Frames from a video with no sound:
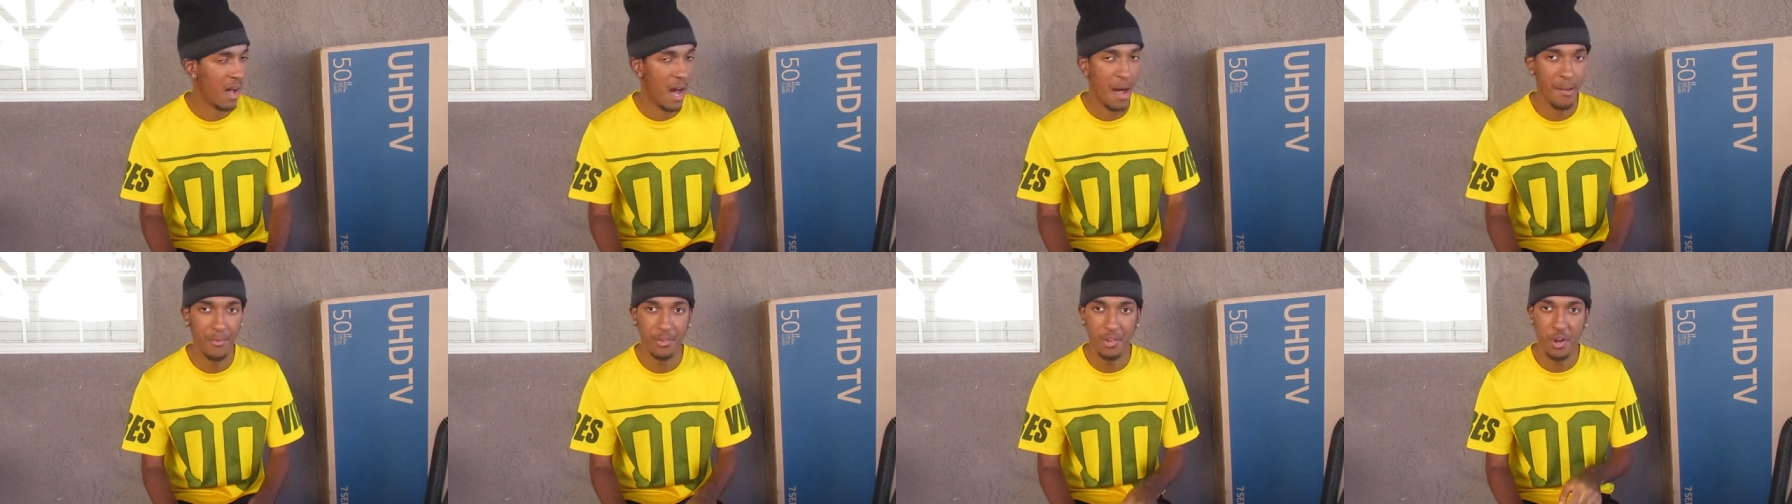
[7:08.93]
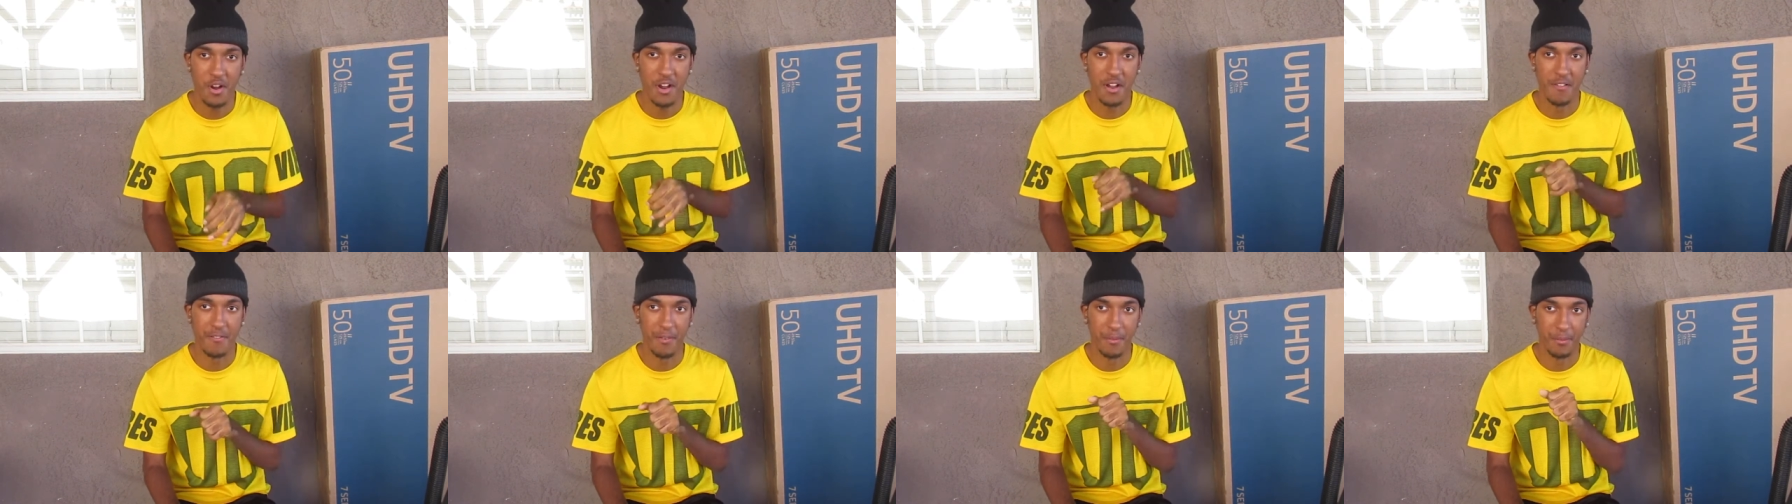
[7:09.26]
I'm
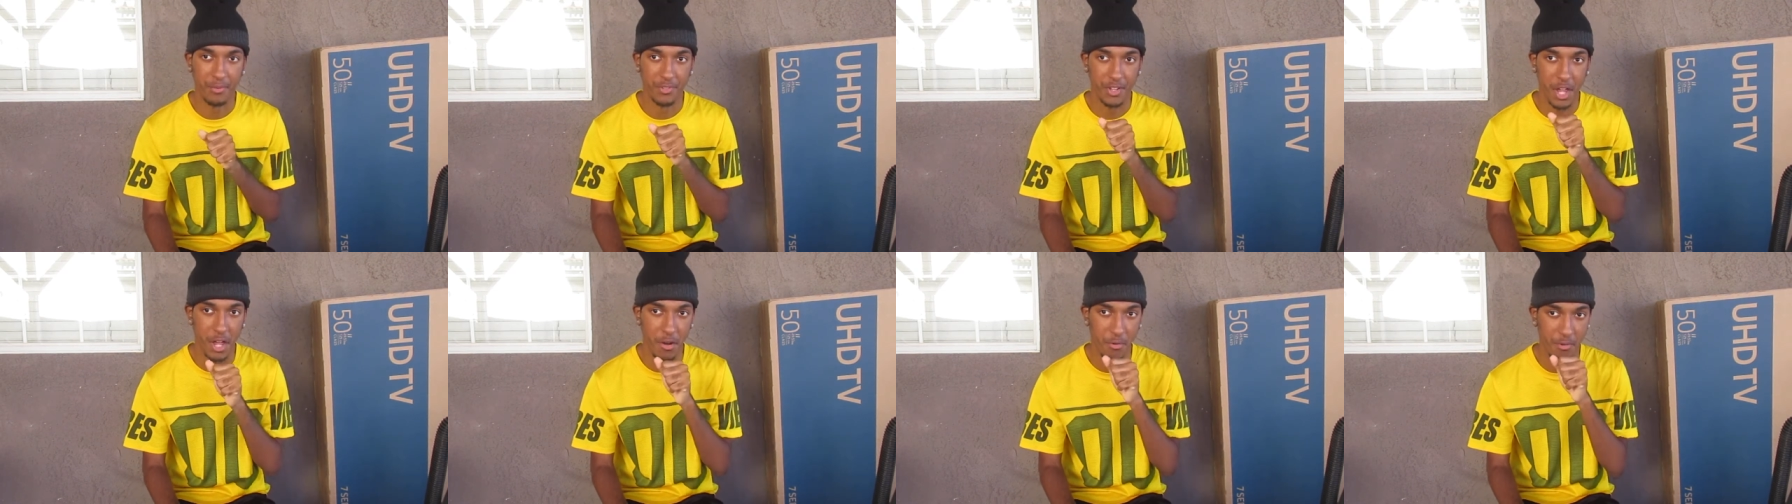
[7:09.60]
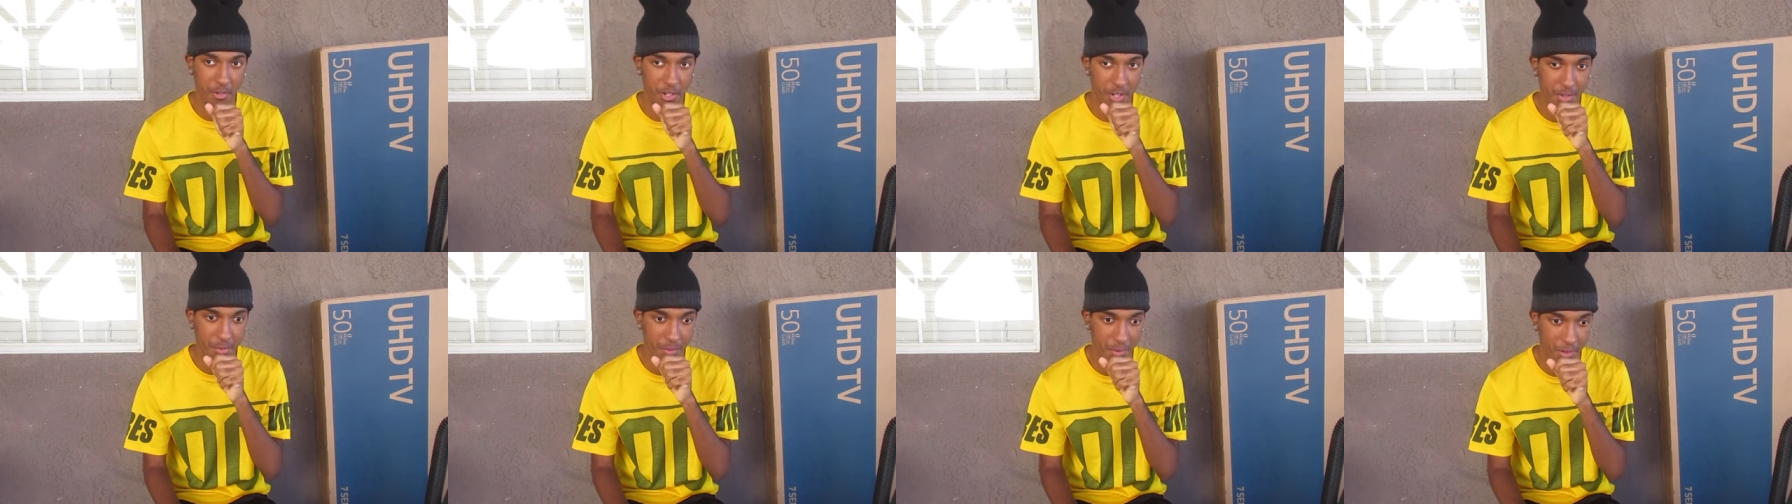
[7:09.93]
sorry if I'm
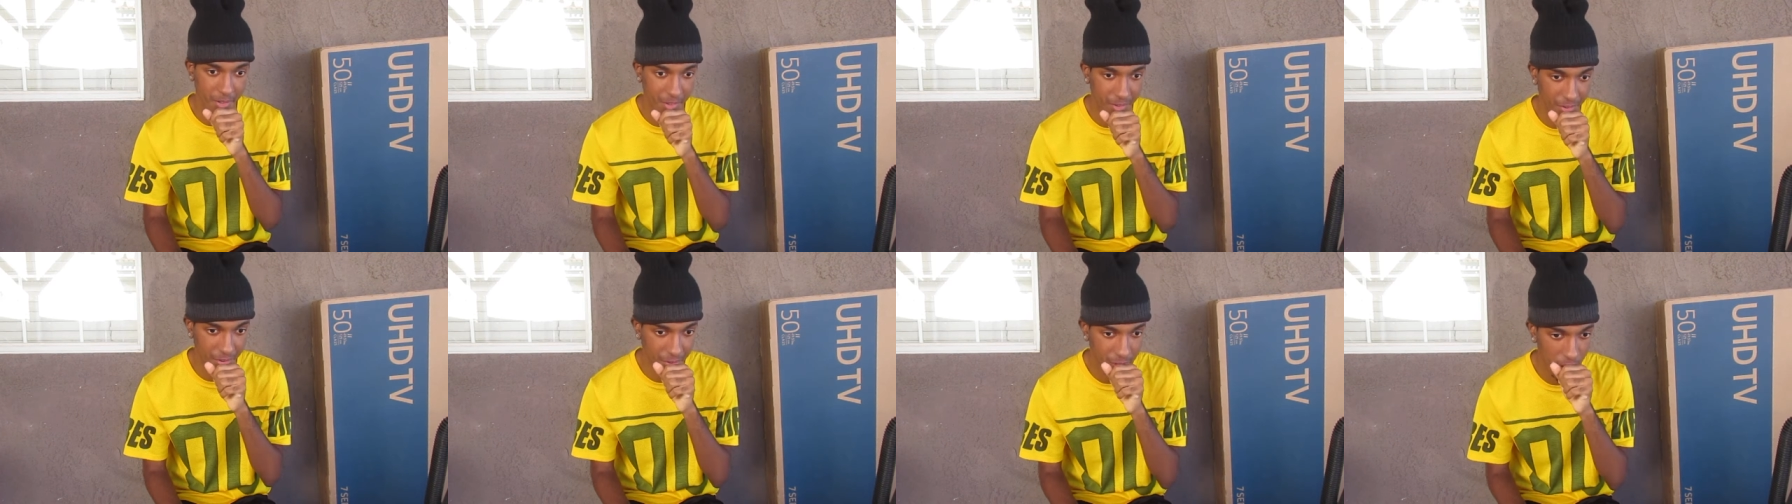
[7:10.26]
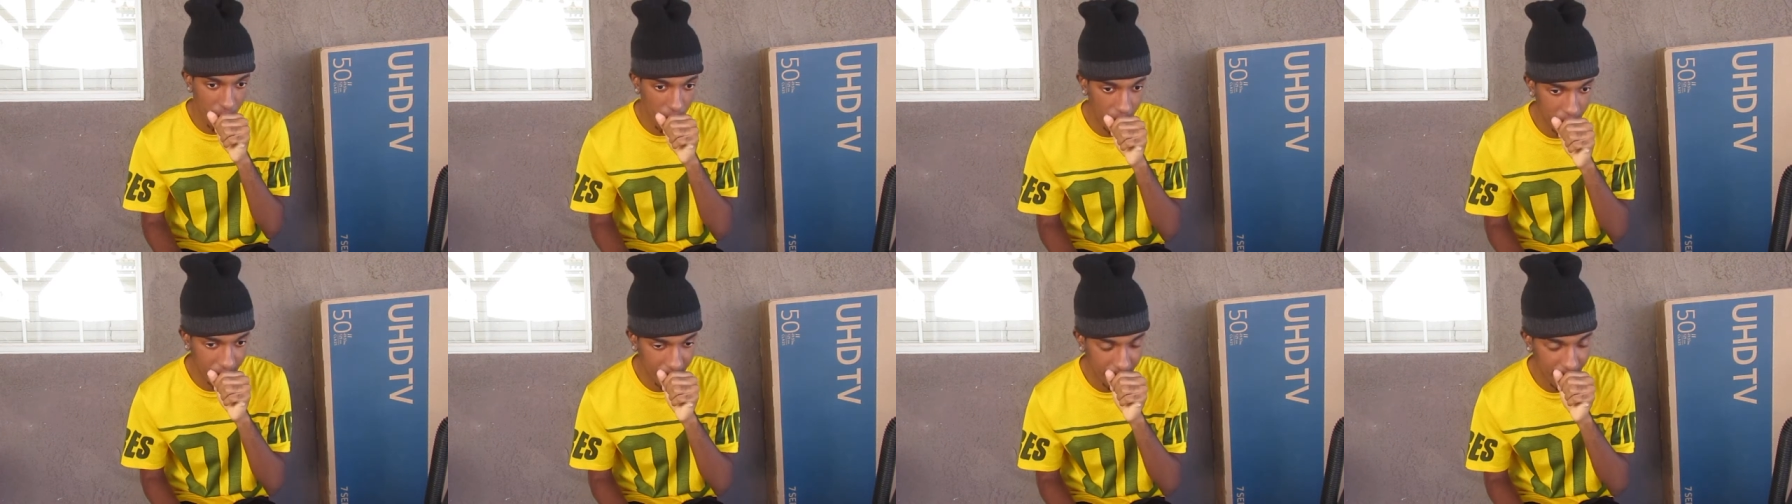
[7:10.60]
stuttering. It's really just
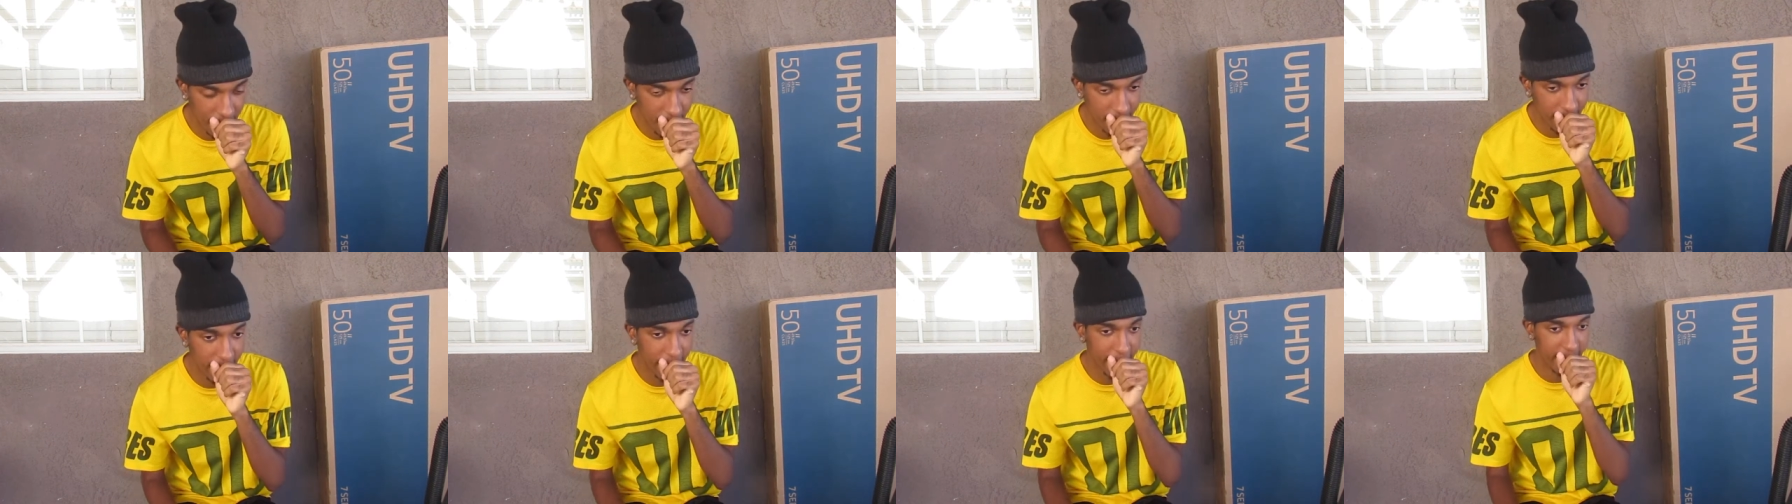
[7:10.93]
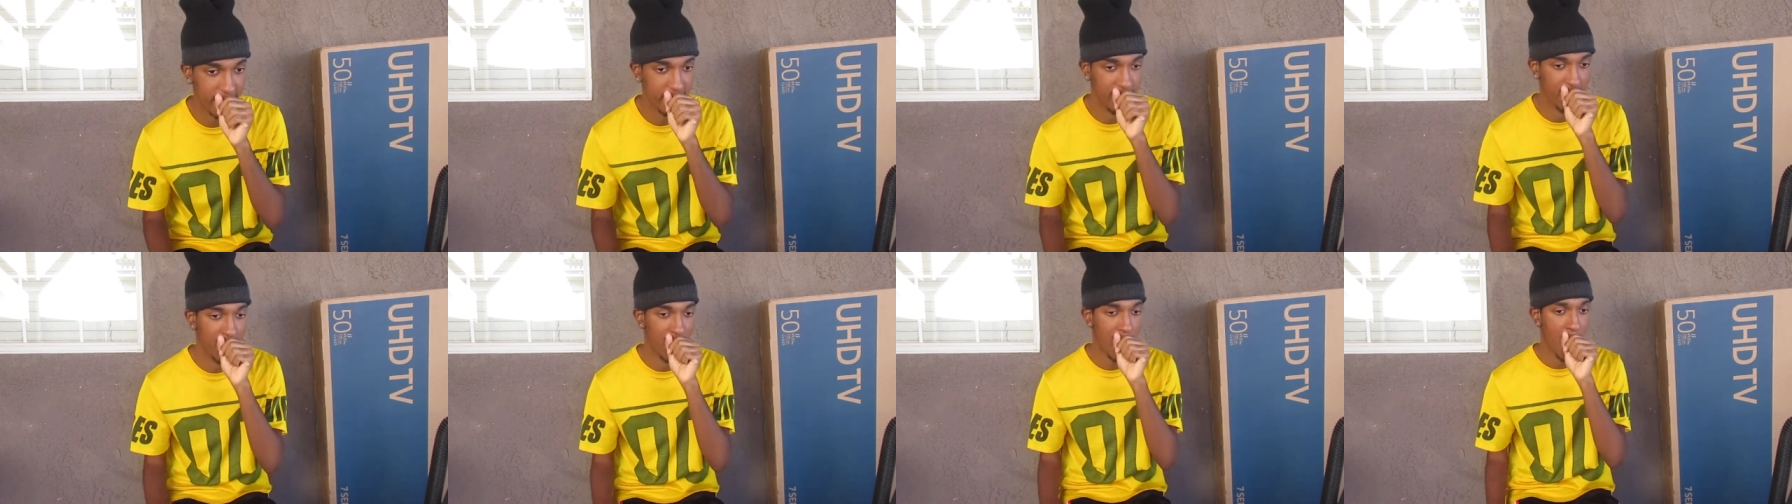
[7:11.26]
cold and dull out
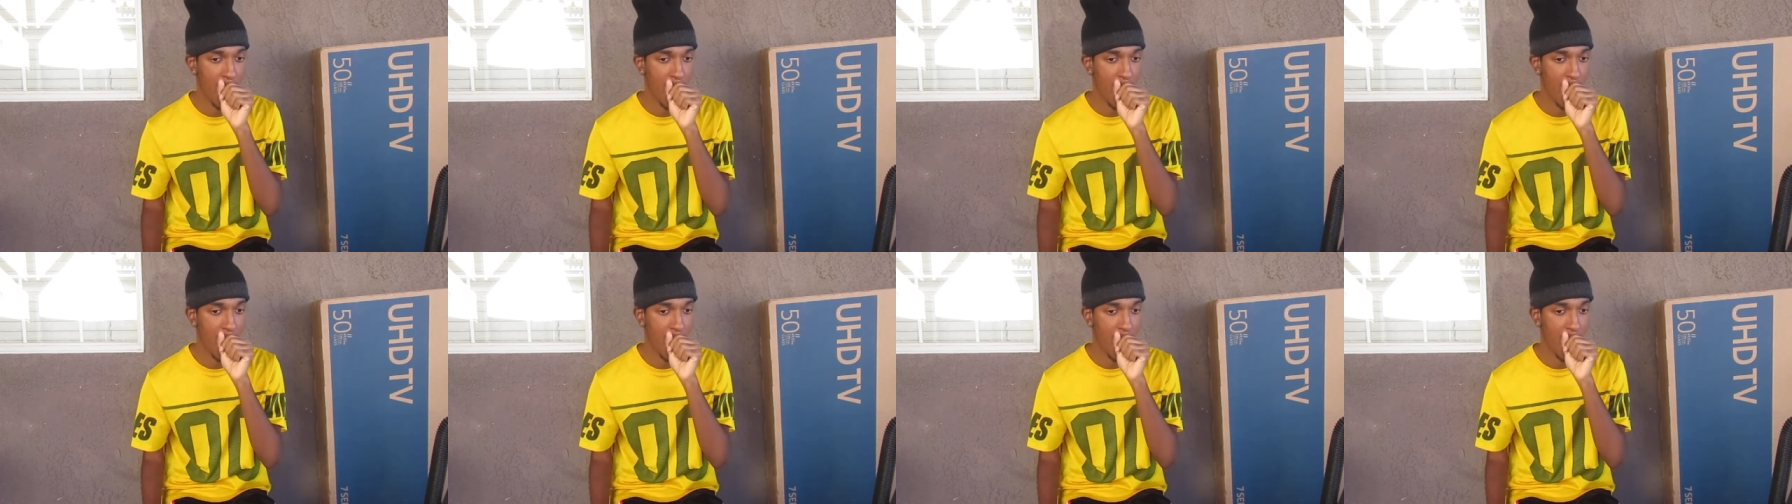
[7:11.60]
here.